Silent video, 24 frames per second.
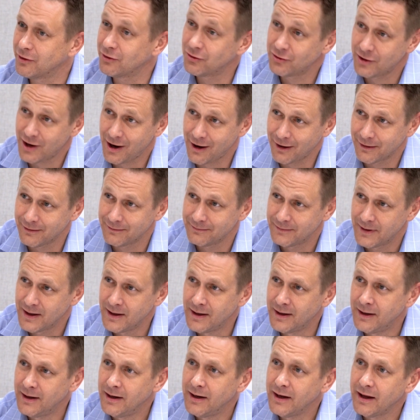to share.
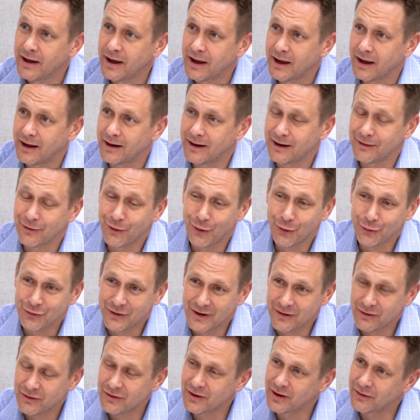And in those
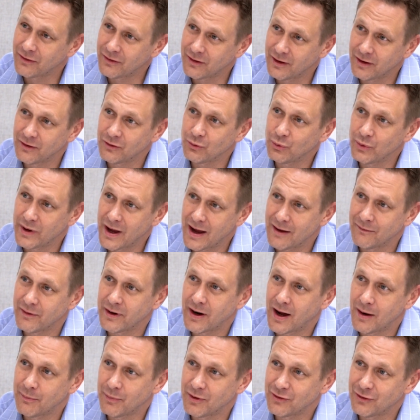instances, we have
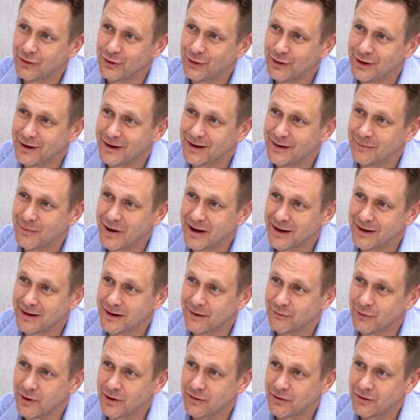an opportunity to make a
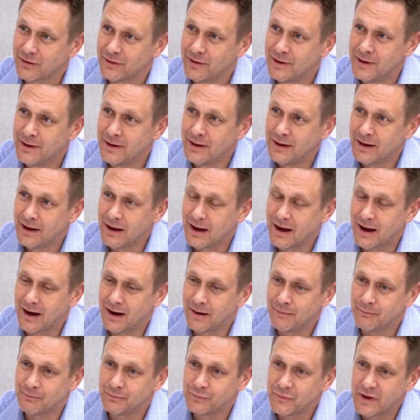difference.
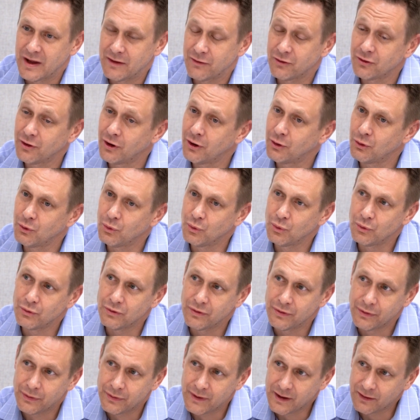Um, and so
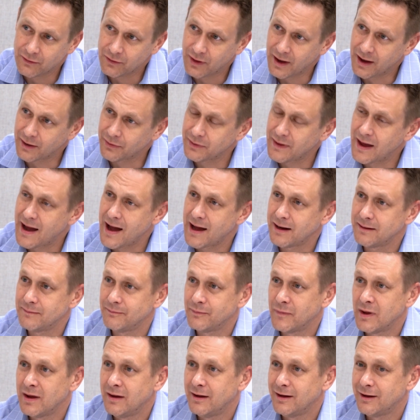things like
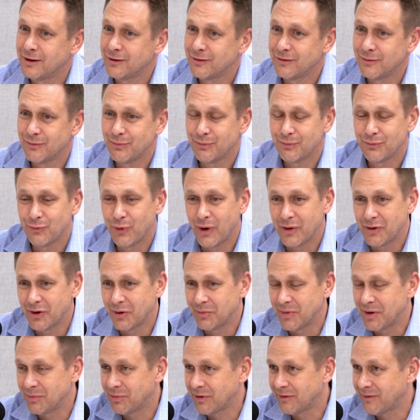that, whether
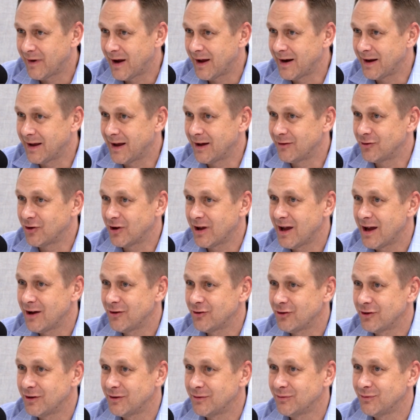it be providing
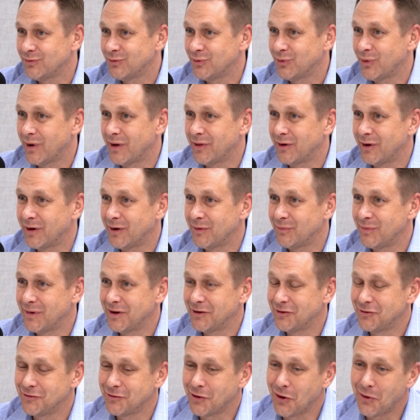education, whether it
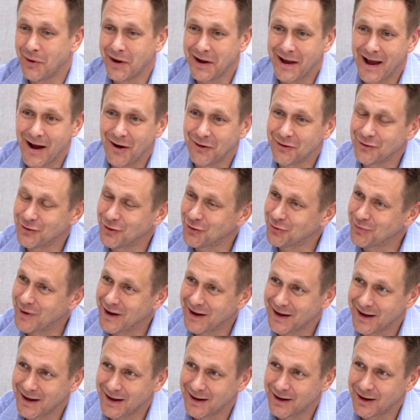be going out and just
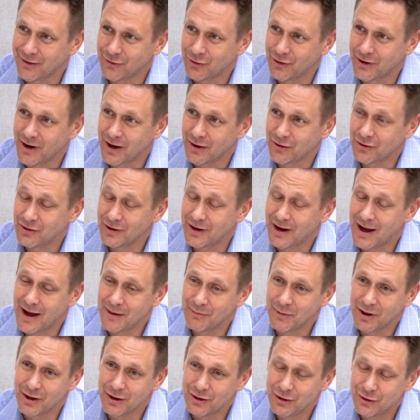making an introduction.
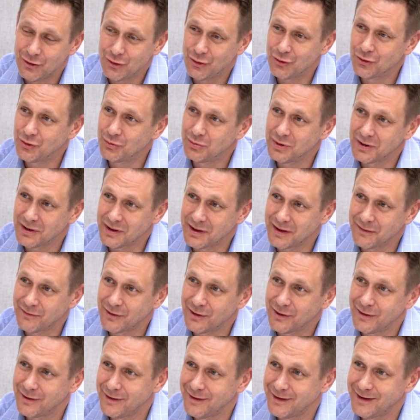I'm a huge
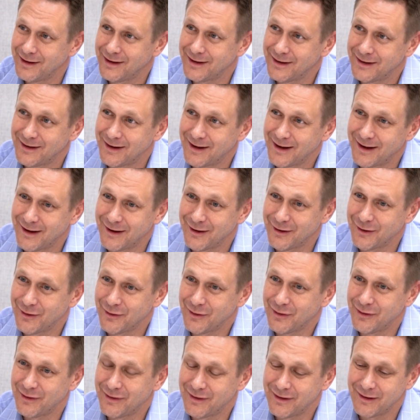believer in uh,
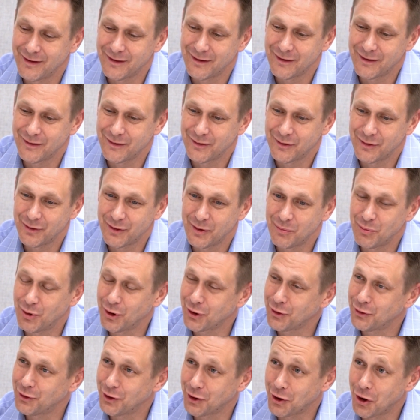the the
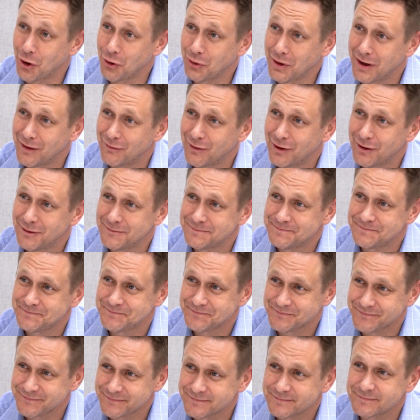book The Go Giver
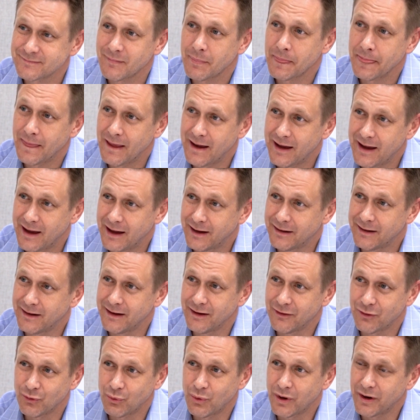and
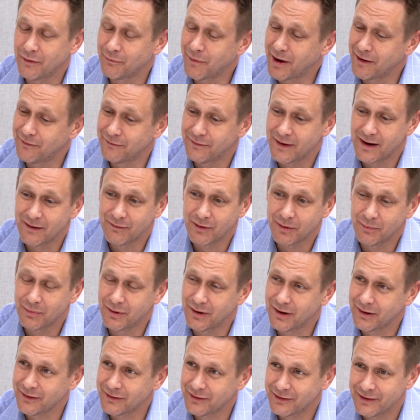it's one of my favorite
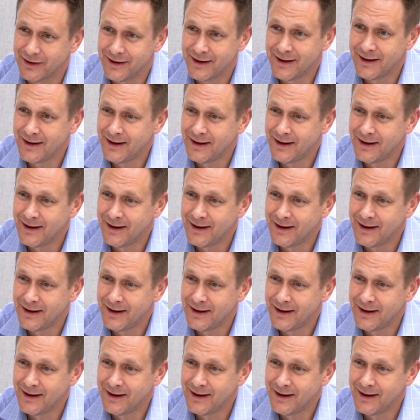books